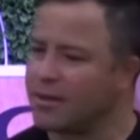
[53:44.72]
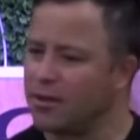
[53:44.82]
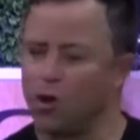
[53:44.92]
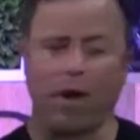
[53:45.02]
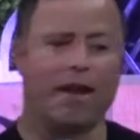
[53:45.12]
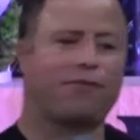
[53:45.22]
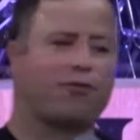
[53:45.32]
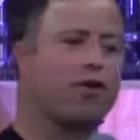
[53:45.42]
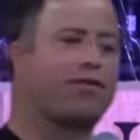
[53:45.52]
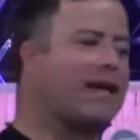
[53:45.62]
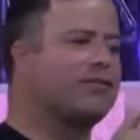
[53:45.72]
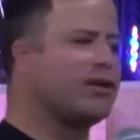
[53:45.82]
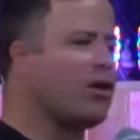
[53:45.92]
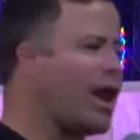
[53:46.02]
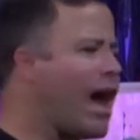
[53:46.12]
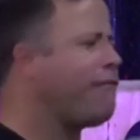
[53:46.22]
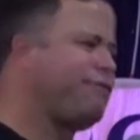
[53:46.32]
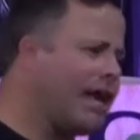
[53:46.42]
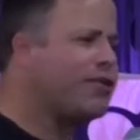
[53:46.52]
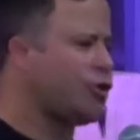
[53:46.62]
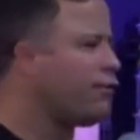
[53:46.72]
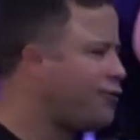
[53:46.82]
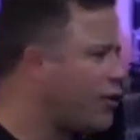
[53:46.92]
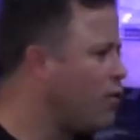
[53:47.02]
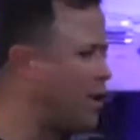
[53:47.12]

You went through things in your life. Yes, you're through